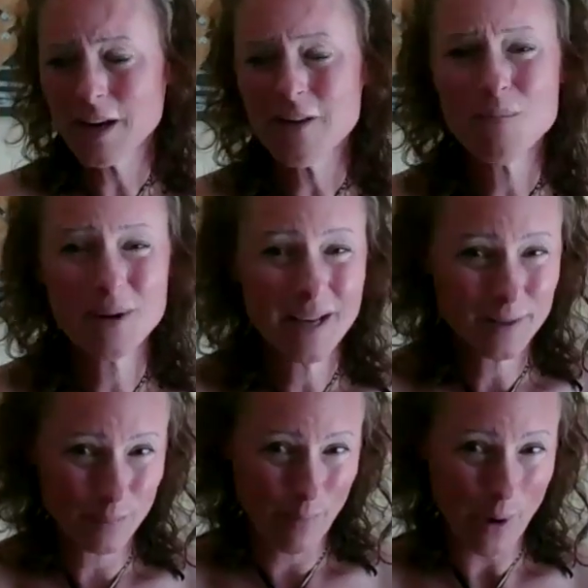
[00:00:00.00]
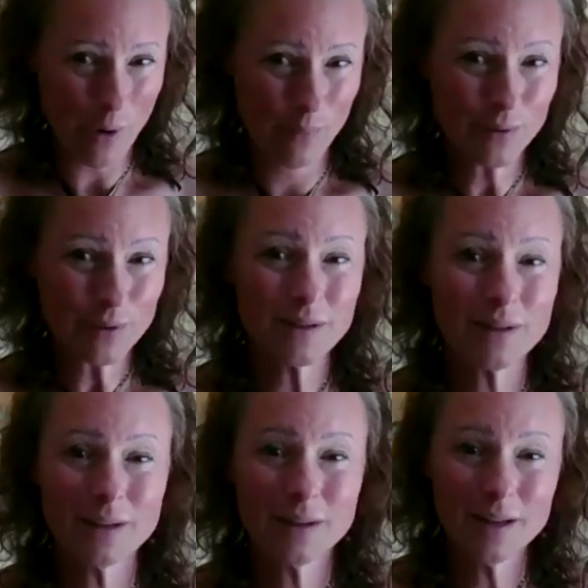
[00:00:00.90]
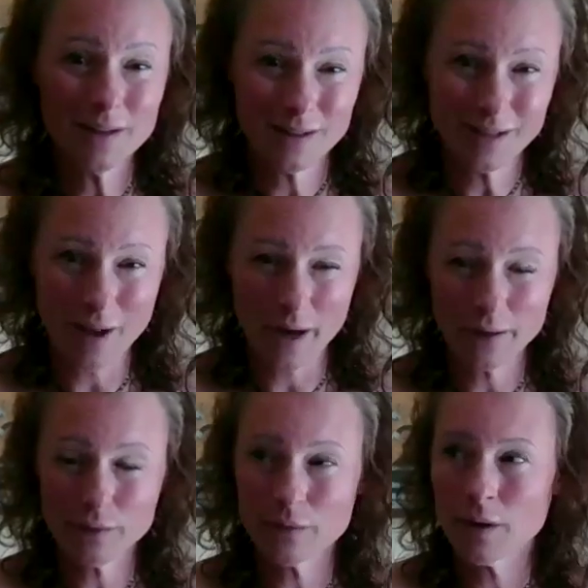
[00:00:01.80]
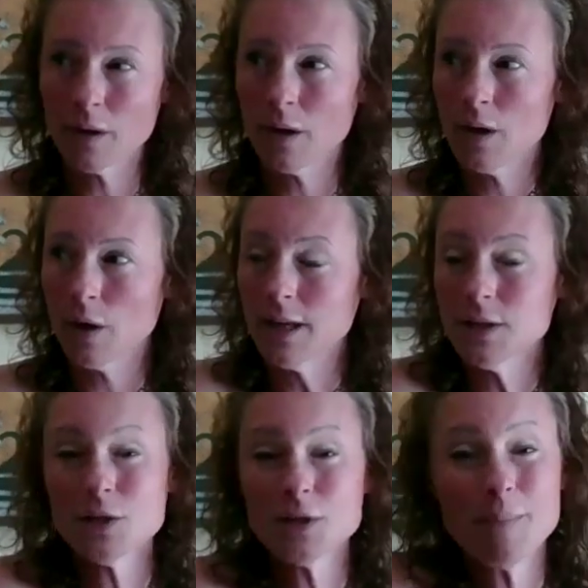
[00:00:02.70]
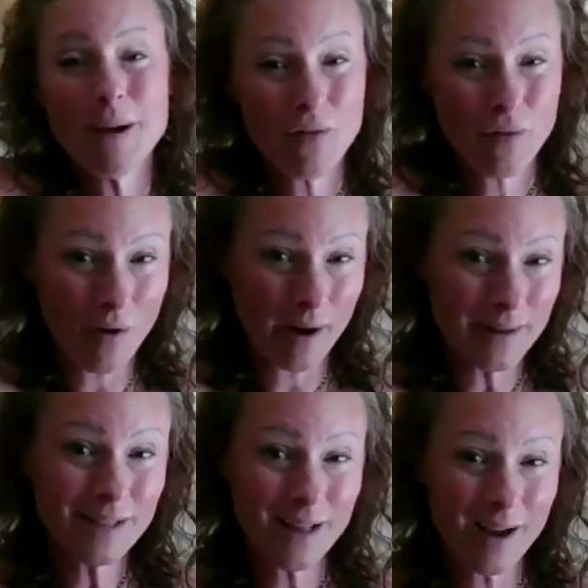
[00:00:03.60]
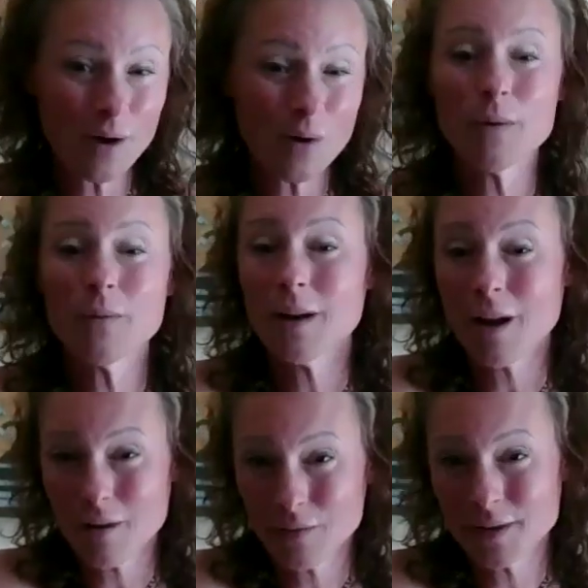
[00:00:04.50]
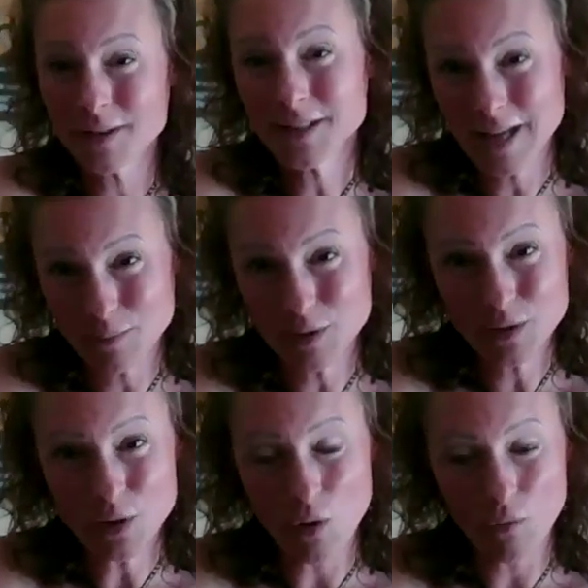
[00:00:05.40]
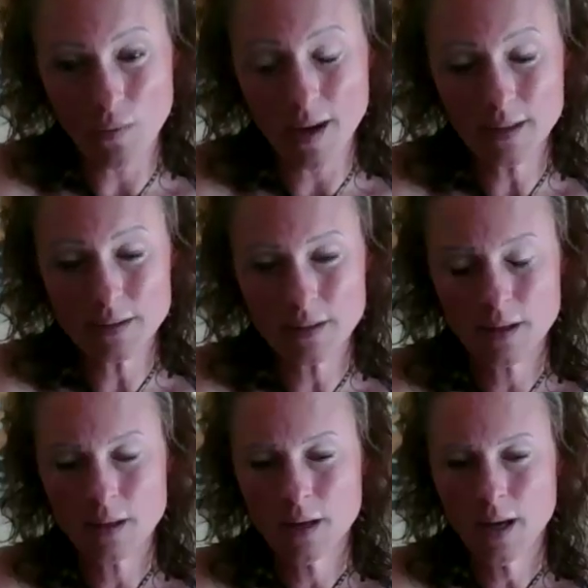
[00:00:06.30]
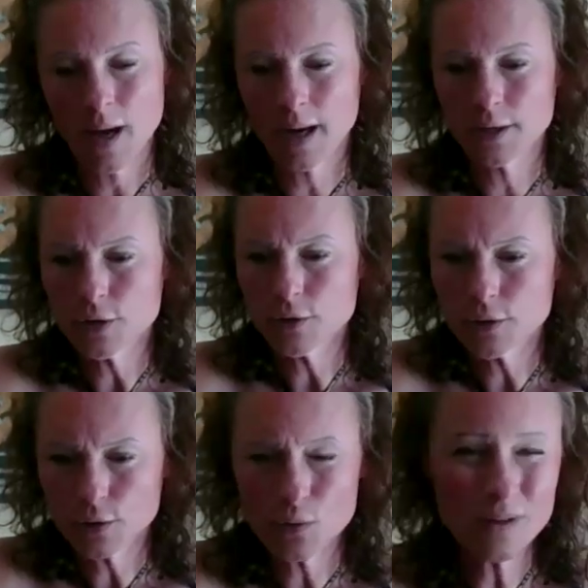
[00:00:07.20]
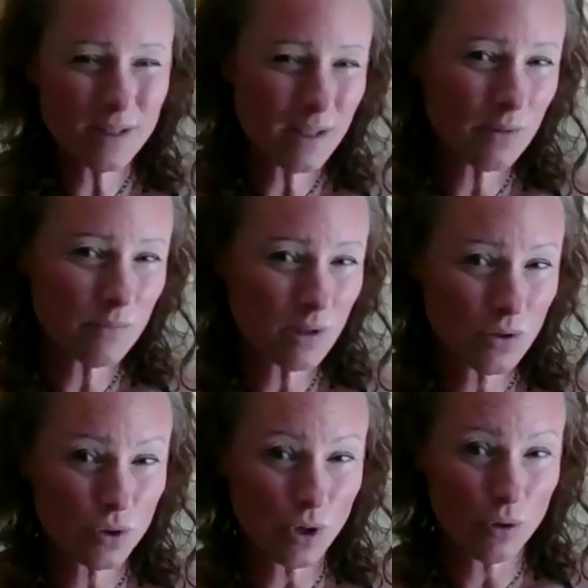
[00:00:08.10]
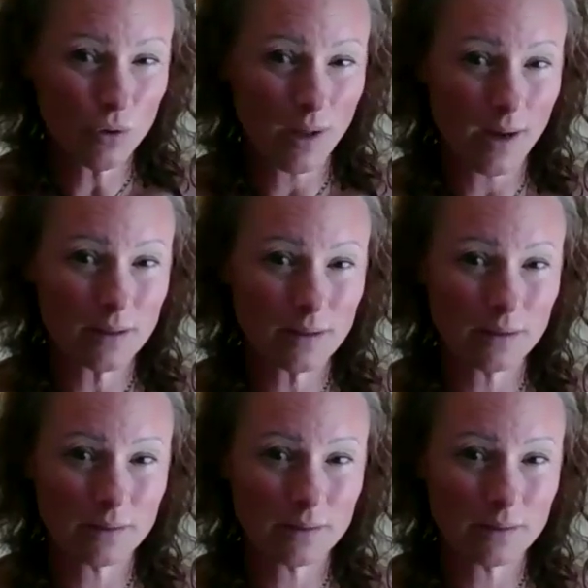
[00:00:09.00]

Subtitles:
Everybody has a purpose in this life. It's just about finding that with the love and acceptance of that. And the schooling system doesn't show you that.